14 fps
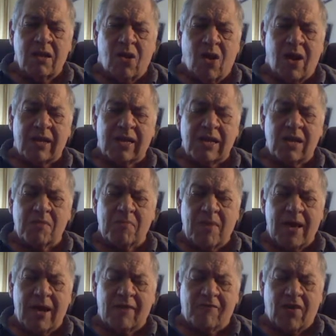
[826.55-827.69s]
godly young
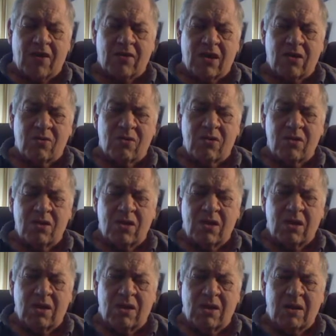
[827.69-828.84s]
man, I found out.
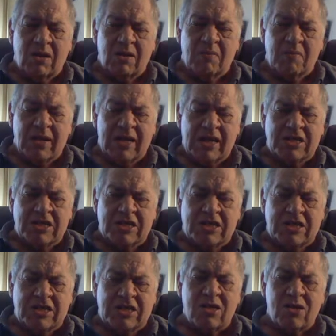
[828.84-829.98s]
But he just
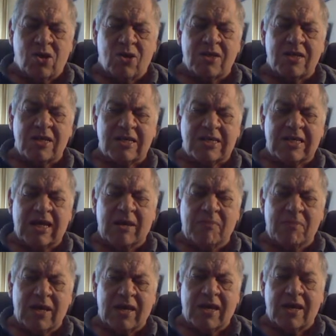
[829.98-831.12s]
couldn't seem
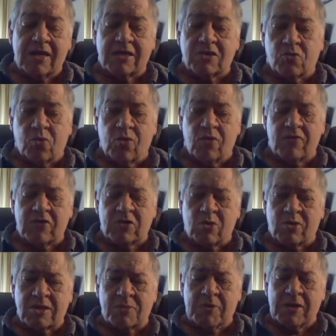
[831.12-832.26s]
to get his groove, so
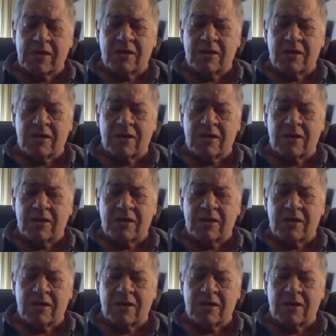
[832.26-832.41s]
to speak.